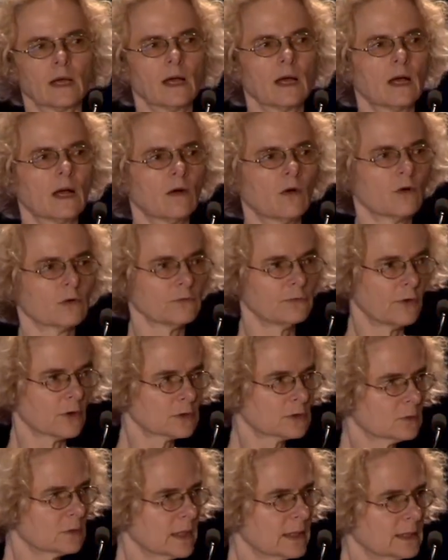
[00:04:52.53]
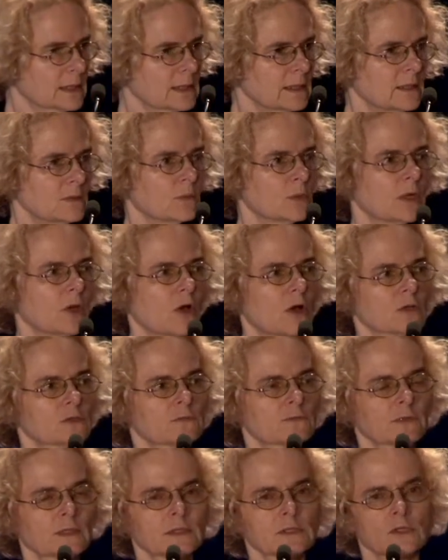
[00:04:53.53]
Unfortunately, we
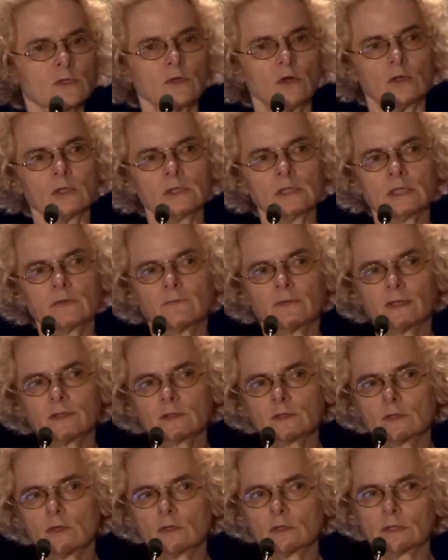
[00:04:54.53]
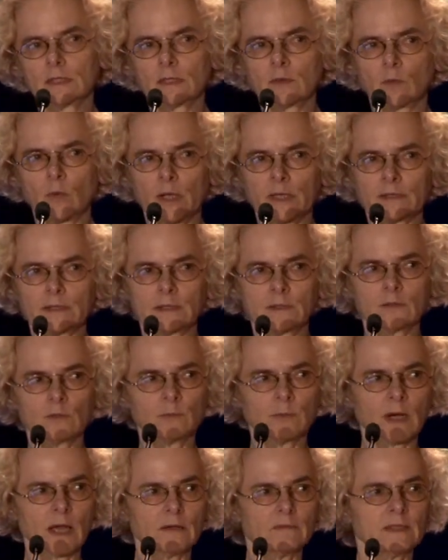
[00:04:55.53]
lost Phil Skolnick. Phil Skolnick went into
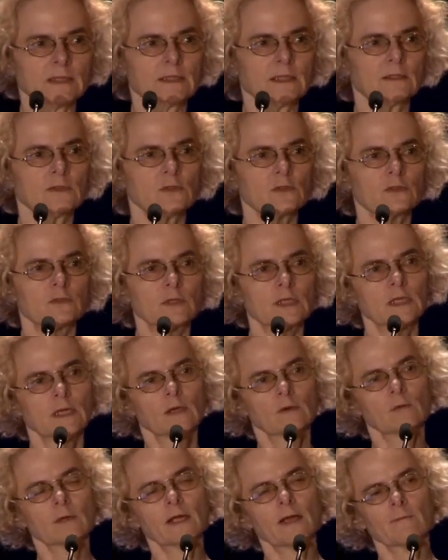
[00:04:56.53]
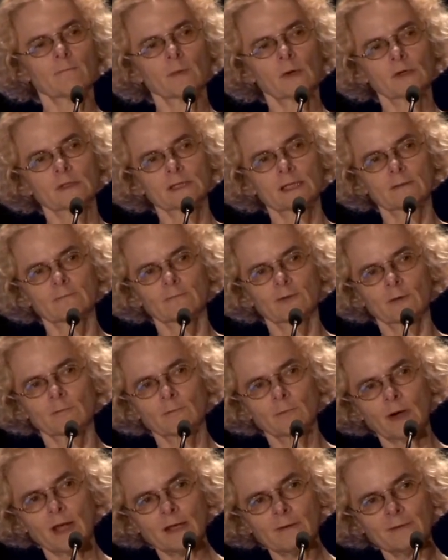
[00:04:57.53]
private industry. We have brought him
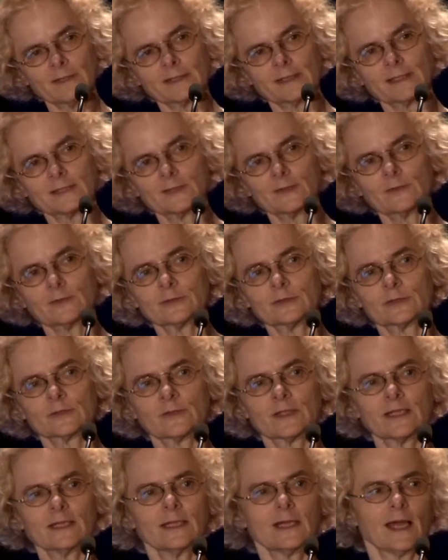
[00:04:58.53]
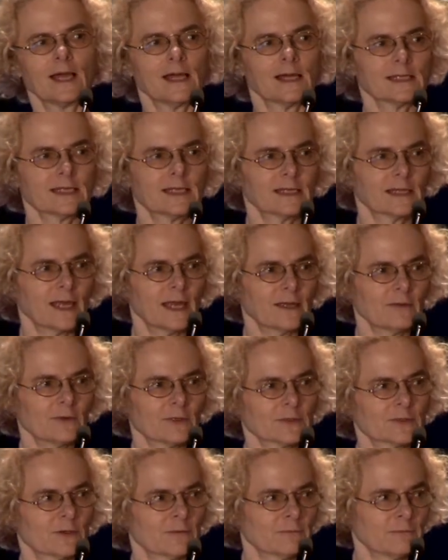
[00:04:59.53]
from private industry, and he gave
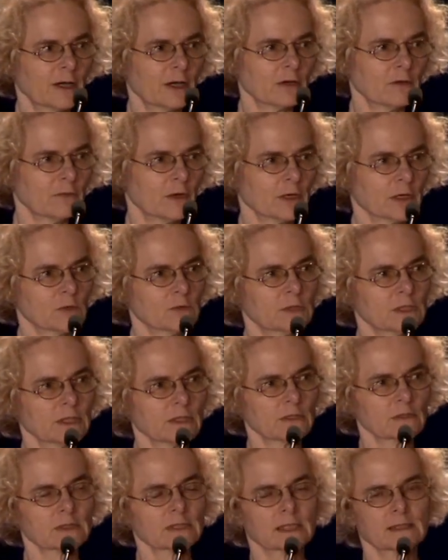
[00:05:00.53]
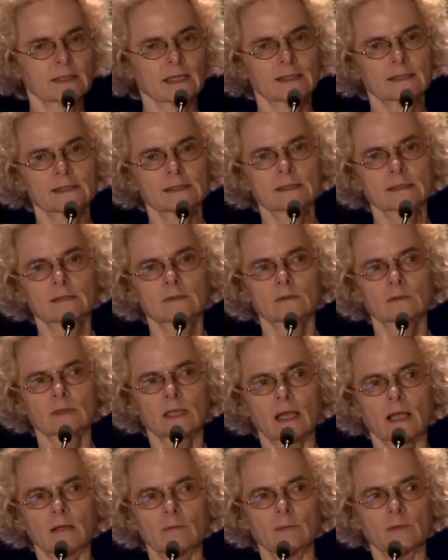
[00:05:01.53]
us some very, very good years at the Institute,
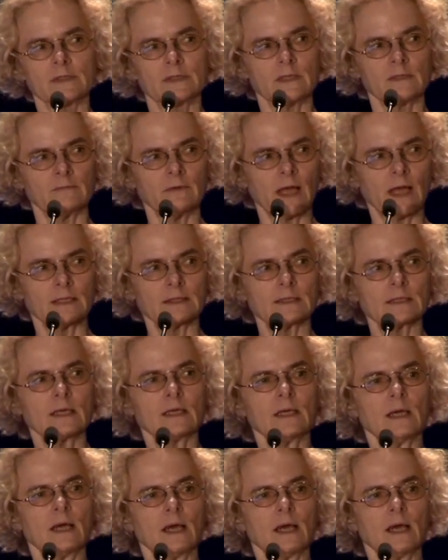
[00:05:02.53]
helped us advance